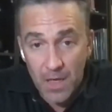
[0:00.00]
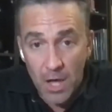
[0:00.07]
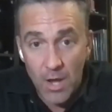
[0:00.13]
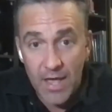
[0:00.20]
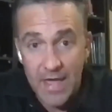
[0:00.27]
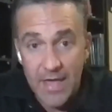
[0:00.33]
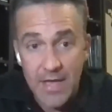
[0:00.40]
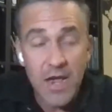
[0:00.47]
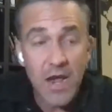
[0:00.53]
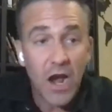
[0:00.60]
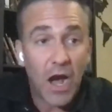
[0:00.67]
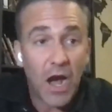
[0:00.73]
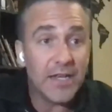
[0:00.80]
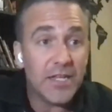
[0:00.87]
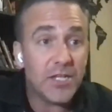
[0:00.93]
Okay,
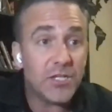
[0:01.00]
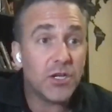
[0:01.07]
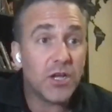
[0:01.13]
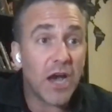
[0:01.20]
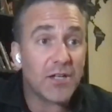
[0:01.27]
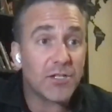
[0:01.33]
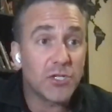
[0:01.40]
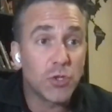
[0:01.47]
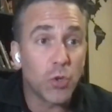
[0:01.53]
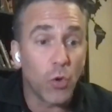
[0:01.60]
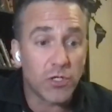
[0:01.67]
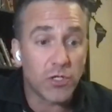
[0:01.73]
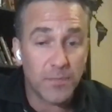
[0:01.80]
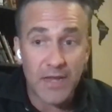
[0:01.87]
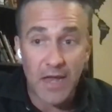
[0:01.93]
I need you guys to
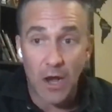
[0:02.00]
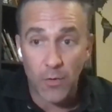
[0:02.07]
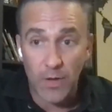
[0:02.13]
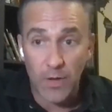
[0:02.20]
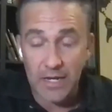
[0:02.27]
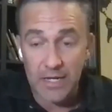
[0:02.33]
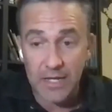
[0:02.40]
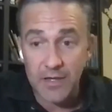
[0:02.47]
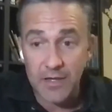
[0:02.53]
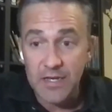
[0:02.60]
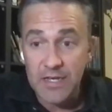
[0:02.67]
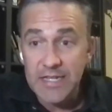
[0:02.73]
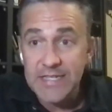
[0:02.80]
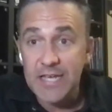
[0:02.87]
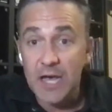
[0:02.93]
talk to me now quickly.
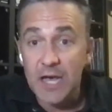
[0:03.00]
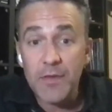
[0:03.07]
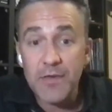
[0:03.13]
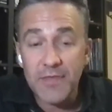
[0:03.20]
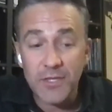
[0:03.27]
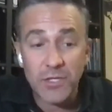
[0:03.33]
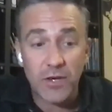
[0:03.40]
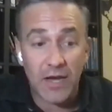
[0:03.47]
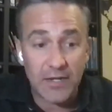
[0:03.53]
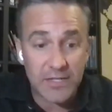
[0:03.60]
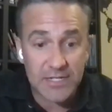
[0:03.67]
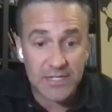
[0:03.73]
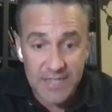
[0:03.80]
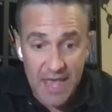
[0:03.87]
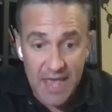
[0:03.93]
Tell me that you
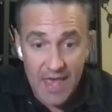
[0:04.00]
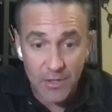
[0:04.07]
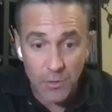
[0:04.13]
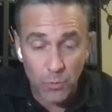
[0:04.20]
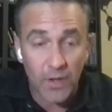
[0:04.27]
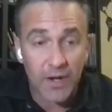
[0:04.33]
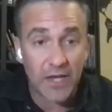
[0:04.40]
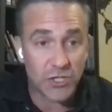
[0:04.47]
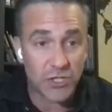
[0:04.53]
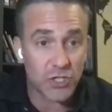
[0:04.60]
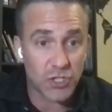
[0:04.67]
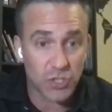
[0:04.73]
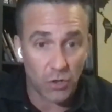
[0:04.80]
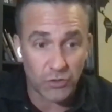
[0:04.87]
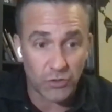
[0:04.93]
understand what I just
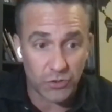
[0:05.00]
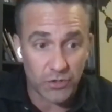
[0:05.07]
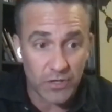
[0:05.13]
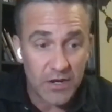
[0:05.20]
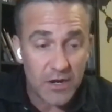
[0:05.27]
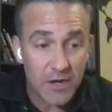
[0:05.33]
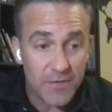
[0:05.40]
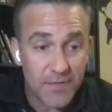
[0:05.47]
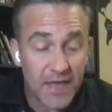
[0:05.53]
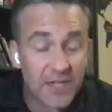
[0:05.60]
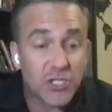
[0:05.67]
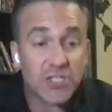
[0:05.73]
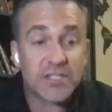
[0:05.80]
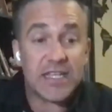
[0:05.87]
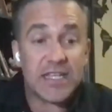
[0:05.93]
told you. That is
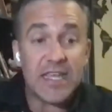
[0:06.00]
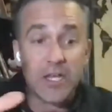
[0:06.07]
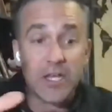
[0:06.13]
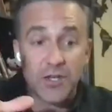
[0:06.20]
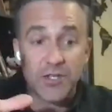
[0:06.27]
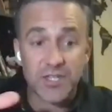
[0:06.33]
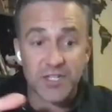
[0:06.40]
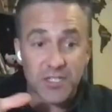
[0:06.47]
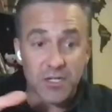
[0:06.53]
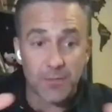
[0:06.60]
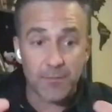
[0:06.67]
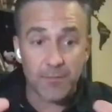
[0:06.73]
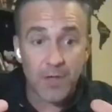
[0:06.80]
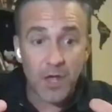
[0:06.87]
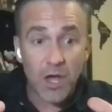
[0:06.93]
just the
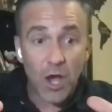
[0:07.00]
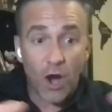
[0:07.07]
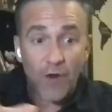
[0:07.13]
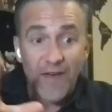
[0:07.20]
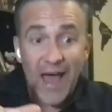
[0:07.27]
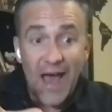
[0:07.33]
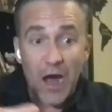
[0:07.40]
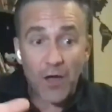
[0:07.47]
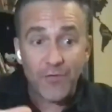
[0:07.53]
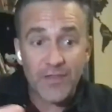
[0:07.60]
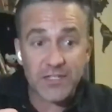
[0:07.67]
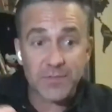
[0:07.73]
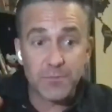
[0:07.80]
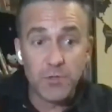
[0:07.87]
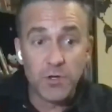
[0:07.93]
ecosystem of how
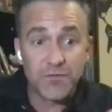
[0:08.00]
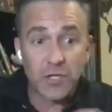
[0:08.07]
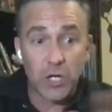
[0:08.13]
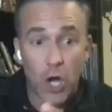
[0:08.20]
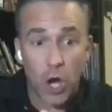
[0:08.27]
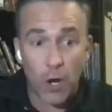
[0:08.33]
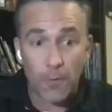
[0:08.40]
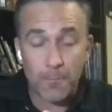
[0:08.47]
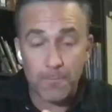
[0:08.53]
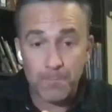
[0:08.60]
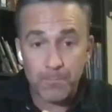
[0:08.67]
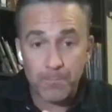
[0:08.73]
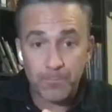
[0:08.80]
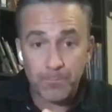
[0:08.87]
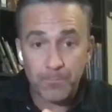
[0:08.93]
this moves along.
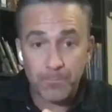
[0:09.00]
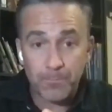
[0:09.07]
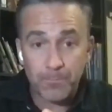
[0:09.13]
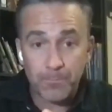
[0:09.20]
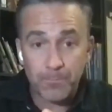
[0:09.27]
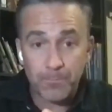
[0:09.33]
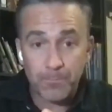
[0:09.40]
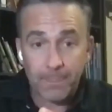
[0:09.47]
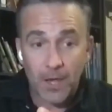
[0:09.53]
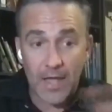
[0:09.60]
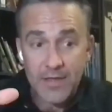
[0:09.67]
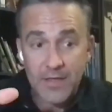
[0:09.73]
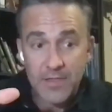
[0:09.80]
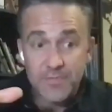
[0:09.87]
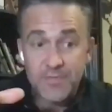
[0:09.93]

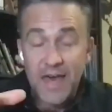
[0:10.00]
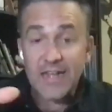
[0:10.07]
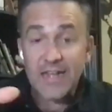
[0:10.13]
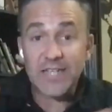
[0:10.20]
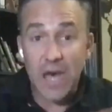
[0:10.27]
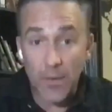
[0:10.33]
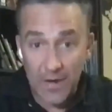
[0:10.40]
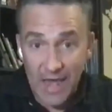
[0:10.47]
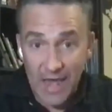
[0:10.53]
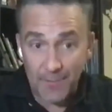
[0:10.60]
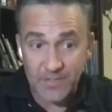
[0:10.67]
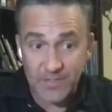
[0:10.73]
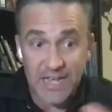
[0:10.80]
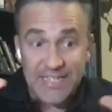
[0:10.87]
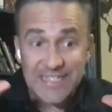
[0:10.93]
Okay, that is how it
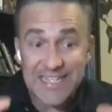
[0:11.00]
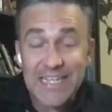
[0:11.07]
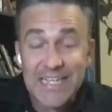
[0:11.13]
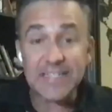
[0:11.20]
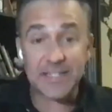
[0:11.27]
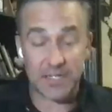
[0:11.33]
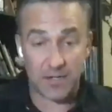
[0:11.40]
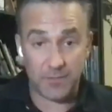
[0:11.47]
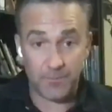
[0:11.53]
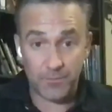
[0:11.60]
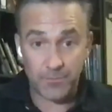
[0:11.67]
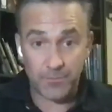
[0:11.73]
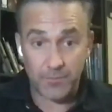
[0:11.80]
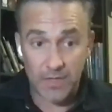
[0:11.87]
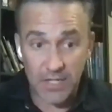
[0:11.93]
happens. That's easy,
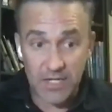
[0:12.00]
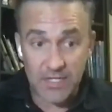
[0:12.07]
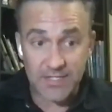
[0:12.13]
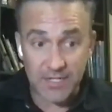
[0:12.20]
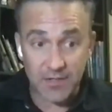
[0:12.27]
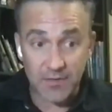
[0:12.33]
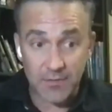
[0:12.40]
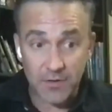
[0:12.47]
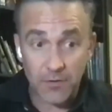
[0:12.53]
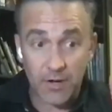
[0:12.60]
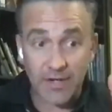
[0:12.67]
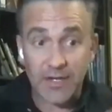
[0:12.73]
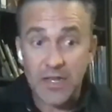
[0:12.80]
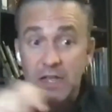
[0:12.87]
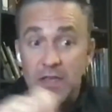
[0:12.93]
right?
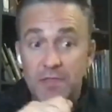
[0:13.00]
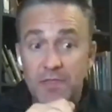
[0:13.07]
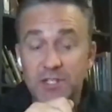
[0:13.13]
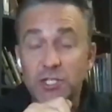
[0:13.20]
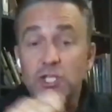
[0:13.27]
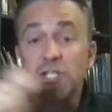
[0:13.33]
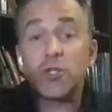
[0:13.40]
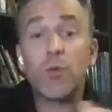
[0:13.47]
This is just